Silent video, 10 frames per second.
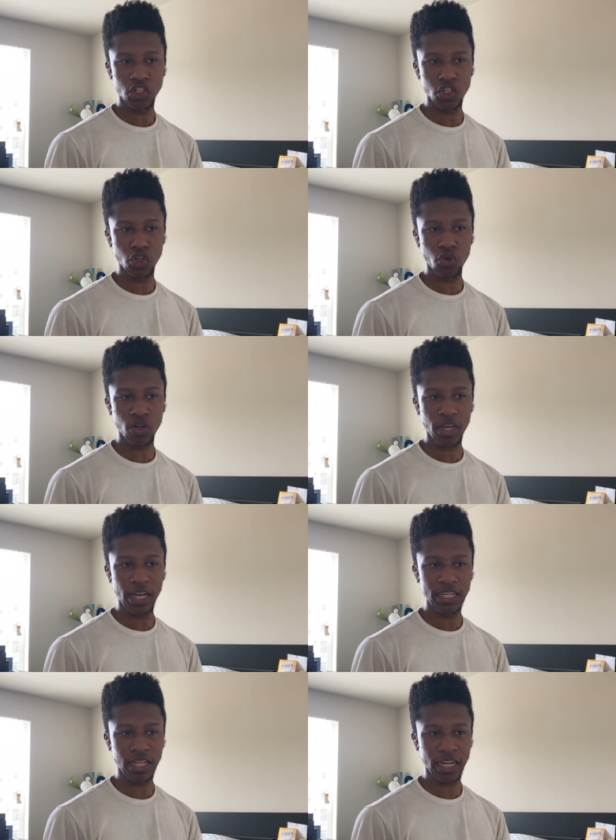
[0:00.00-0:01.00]
the shoe
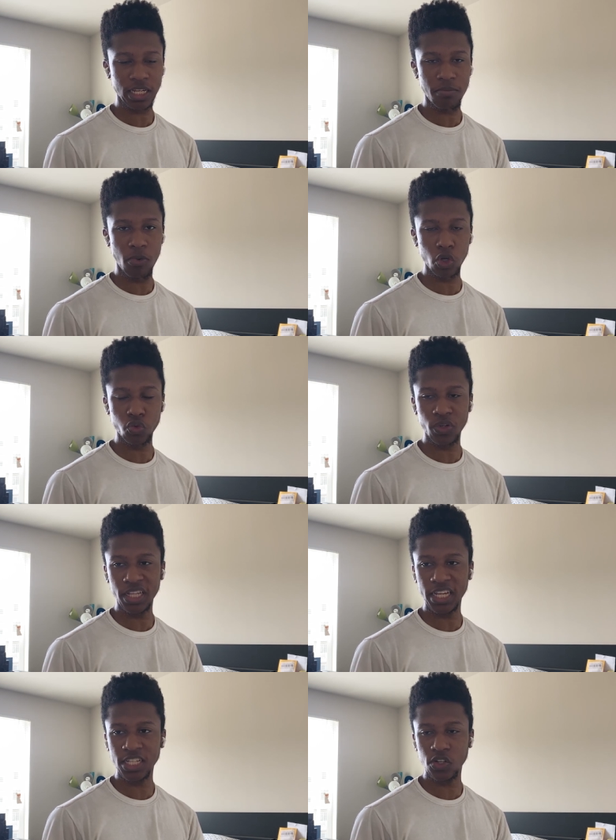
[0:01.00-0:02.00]
is like the most
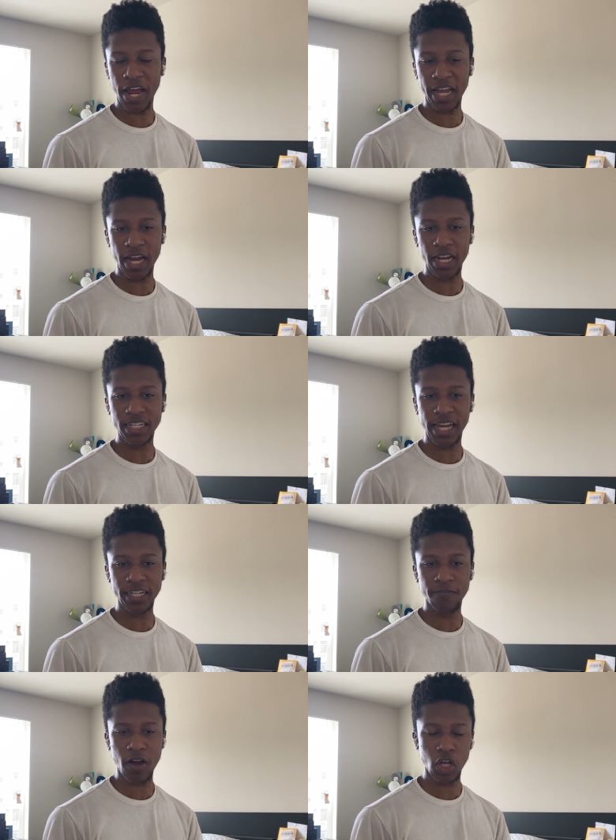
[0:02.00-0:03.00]
released, so that kind of
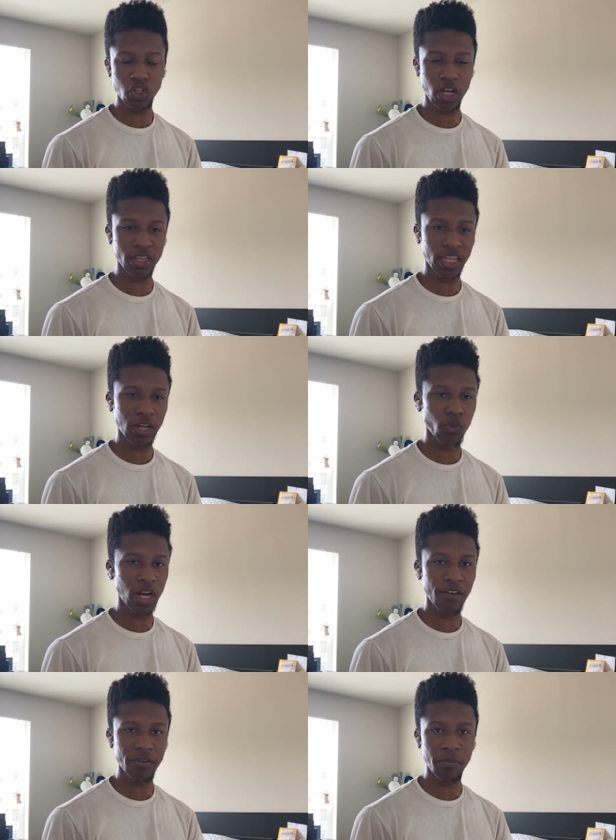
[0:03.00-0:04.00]
tanked the value. So I don't think it
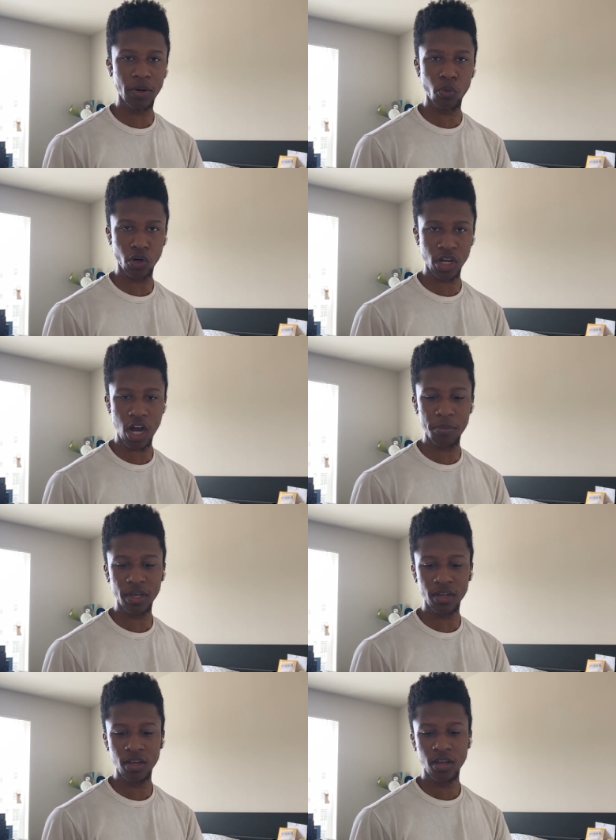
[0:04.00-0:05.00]
wouldn't have even worth
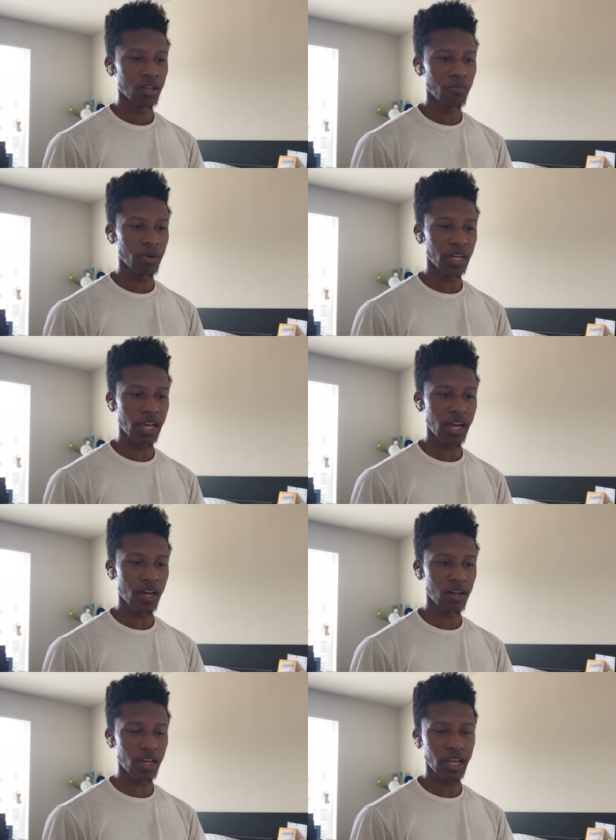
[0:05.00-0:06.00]
copying. But
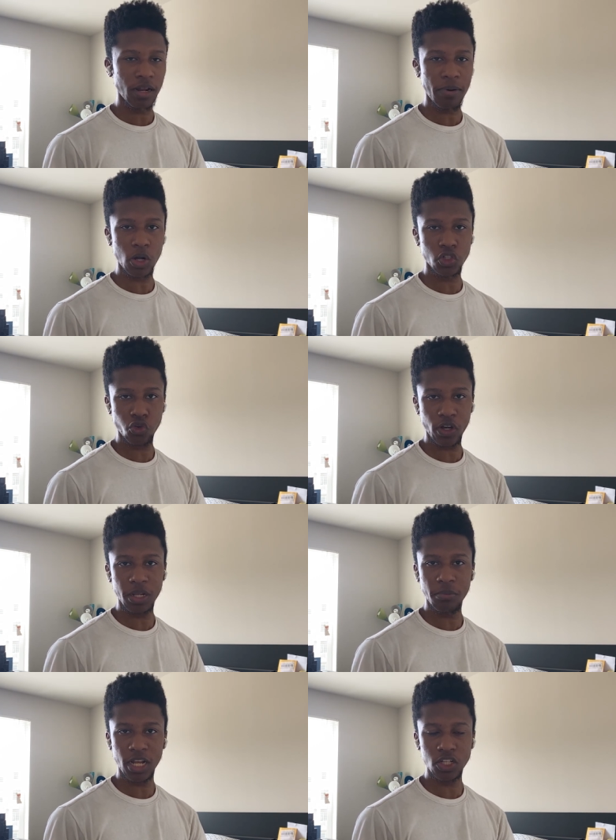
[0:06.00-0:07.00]
yeah, in about
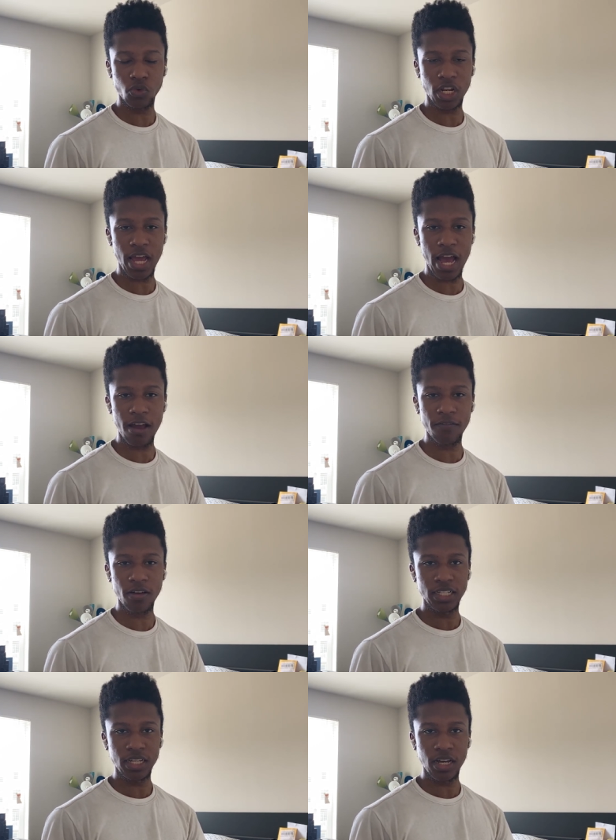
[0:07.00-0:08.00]
twenty minutes, we're gonna have
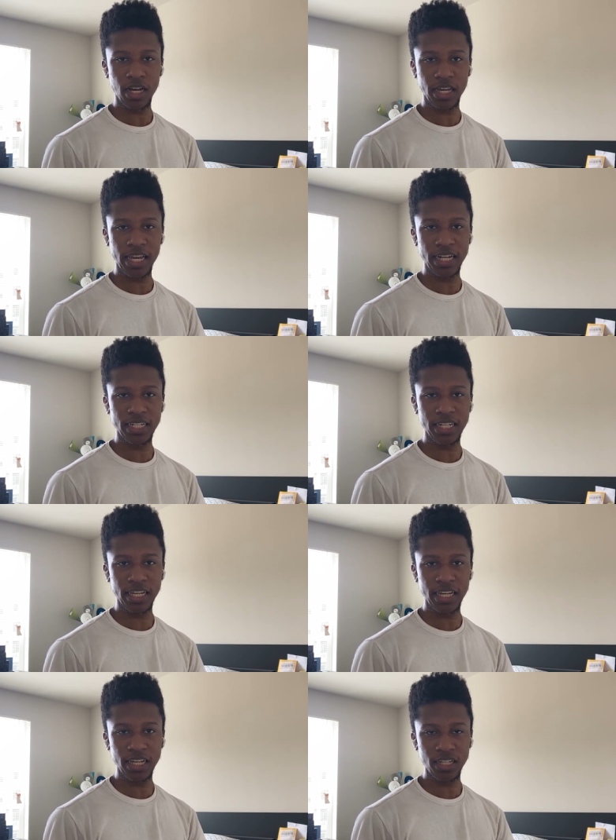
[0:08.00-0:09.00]
these uh, kit
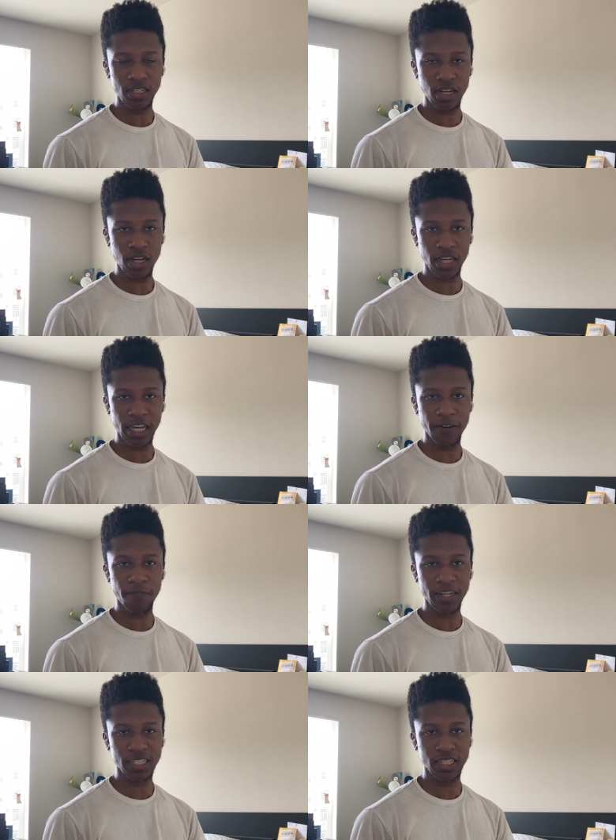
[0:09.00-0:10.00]
tees, uh, kit
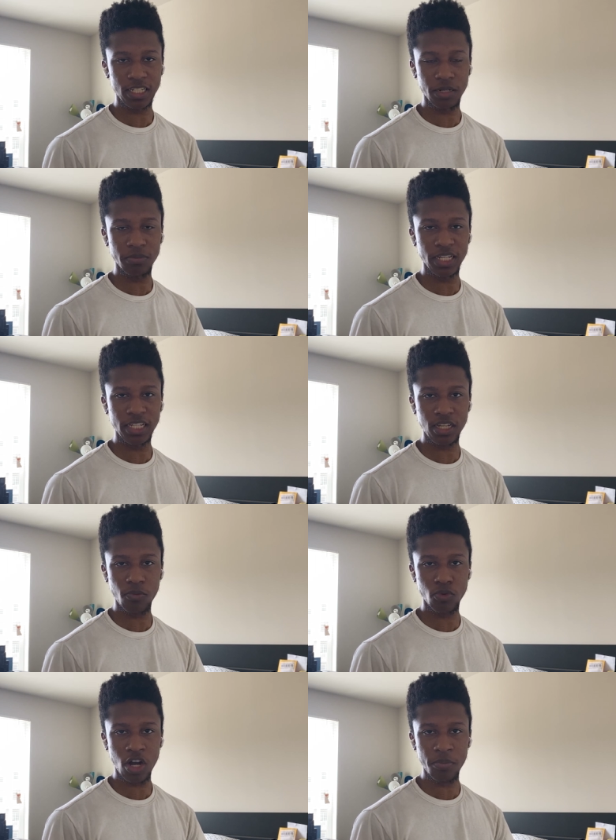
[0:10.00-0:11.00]
fix the system tees
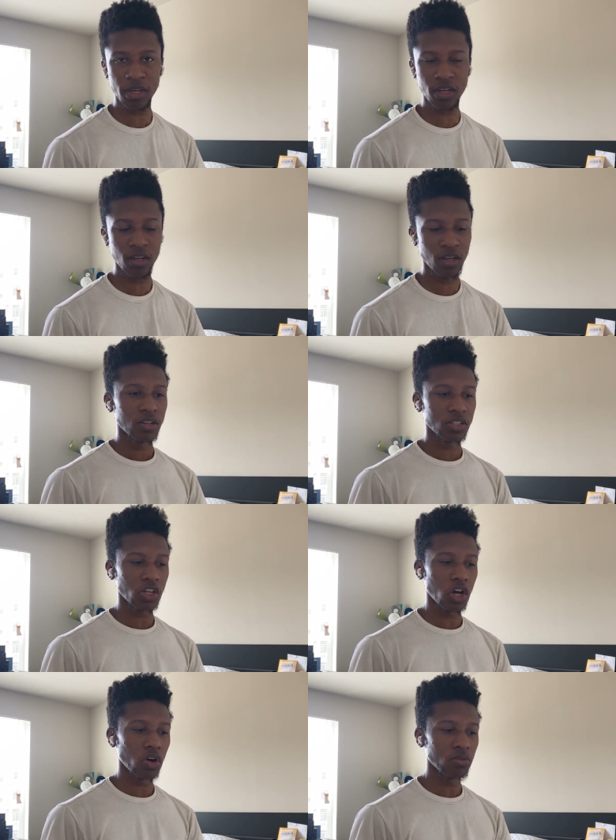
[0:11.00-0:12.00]
dropping.
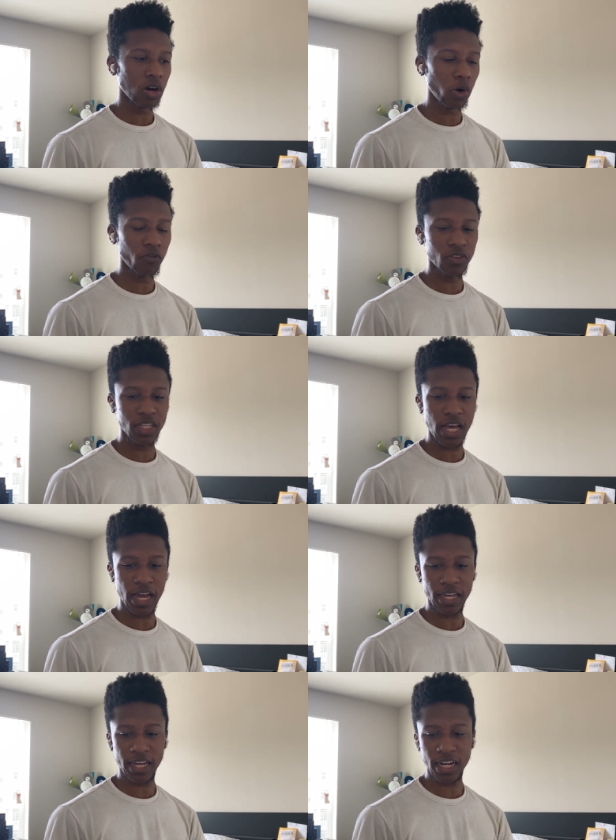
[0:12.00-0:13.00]
So hopefully
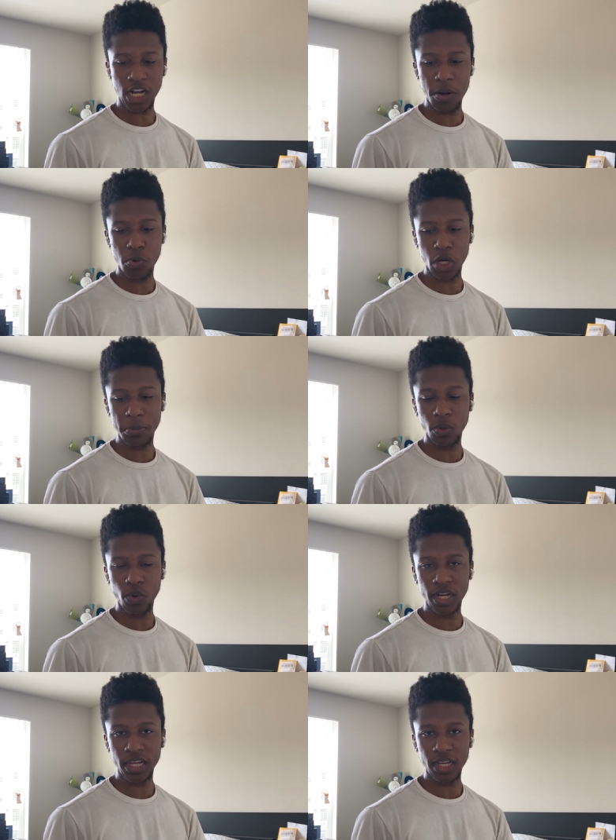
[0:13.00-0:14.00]
I can get a couple. Gonna be
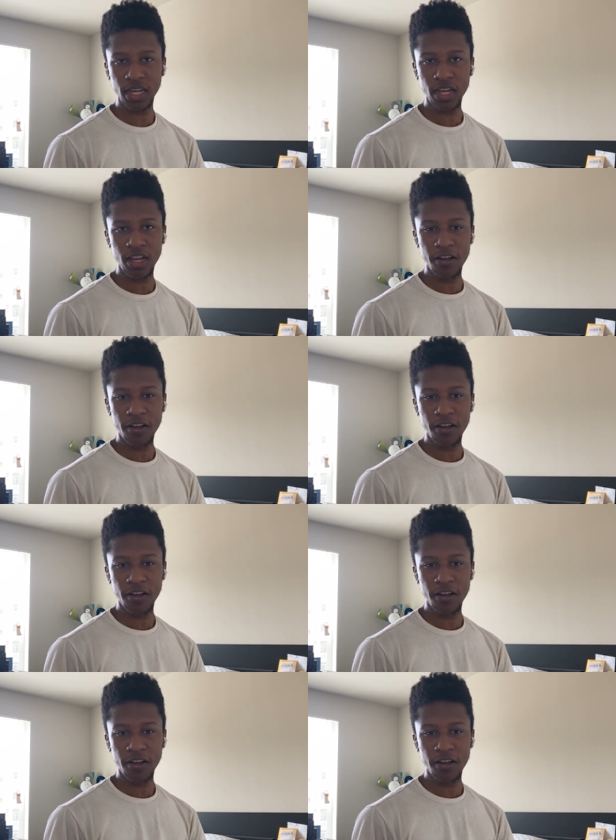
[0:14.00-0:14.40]
running